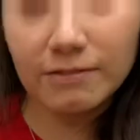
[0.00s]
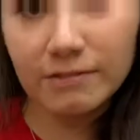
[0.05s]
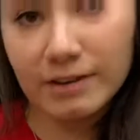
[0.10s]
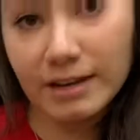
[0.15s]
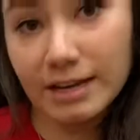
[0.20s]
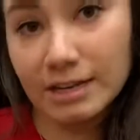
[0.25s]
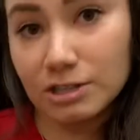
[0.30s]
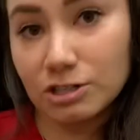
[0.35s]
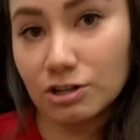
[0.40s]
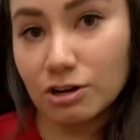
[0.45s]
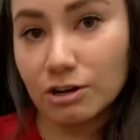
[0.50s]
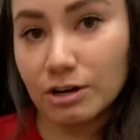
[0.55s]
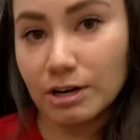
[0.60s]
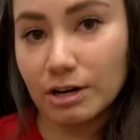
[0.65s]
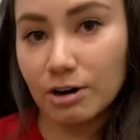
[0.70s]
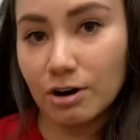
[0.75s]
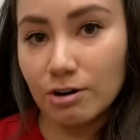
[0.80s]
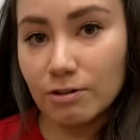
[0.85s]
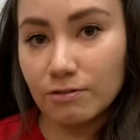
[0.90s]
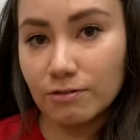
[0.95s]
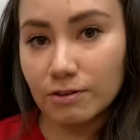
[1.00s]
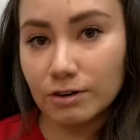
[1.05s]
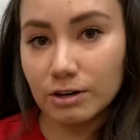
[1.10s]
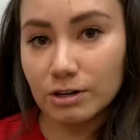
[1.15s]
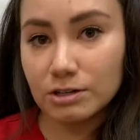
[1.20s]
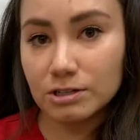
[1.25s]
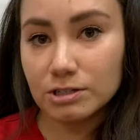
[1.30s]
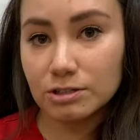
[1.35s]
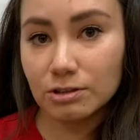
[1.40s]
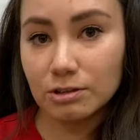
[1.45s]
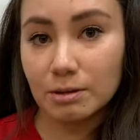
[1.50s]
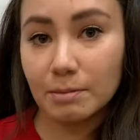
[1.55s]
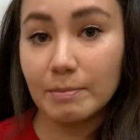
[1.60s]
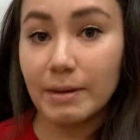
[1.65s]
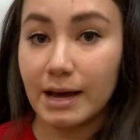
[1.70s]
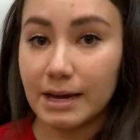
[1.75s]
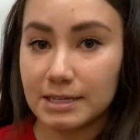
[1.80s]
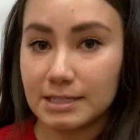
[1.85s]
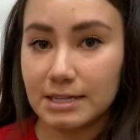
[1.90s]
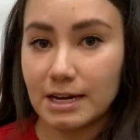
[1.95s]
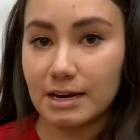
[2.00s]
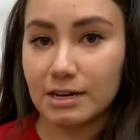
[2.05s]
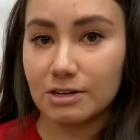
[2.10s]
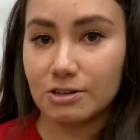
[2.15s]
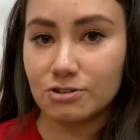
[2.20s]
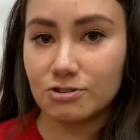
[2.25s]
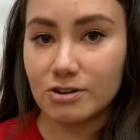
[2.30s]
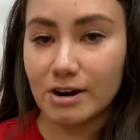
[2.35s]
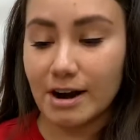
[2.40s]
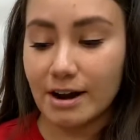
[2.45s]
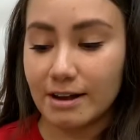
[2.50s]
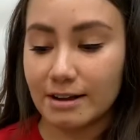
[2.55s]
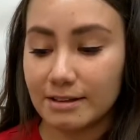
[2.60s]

and turn it over so the backside can dry.